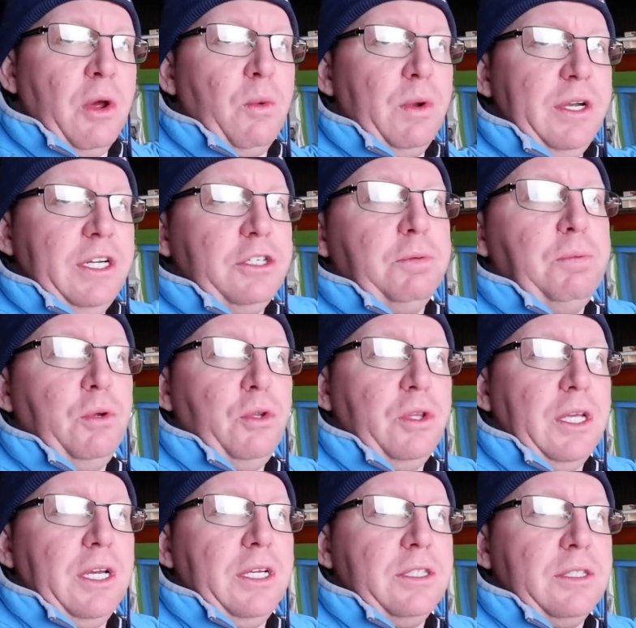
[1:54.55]
We need to put
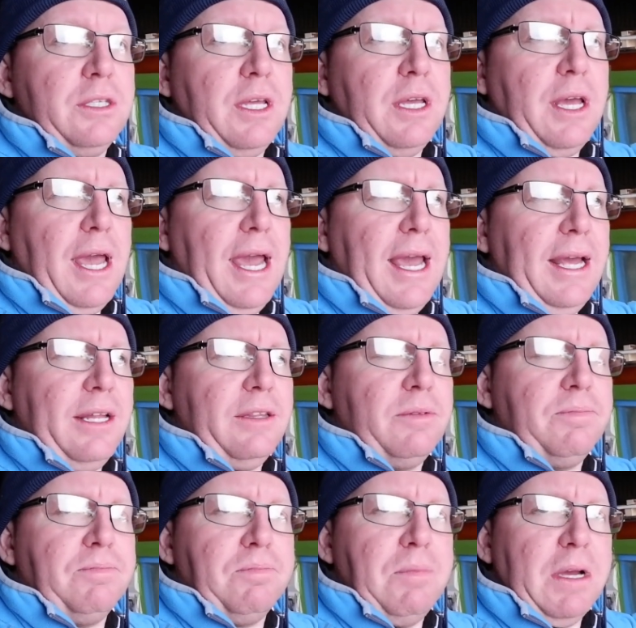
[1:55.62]
the
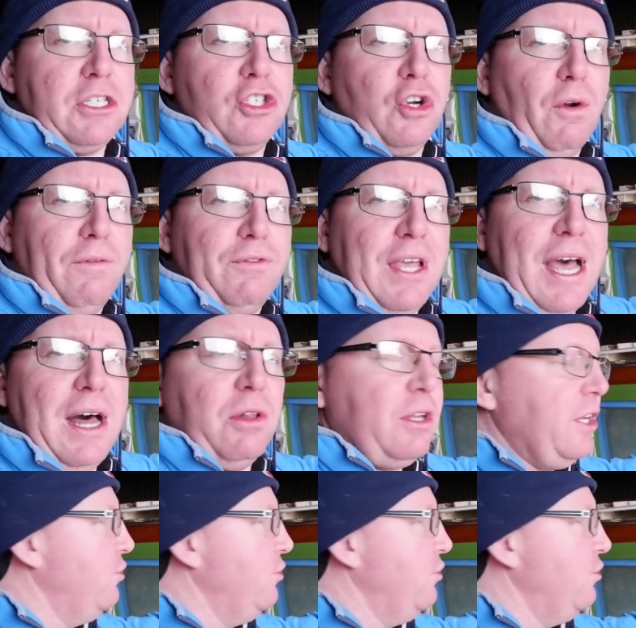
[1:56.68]
mixture of talc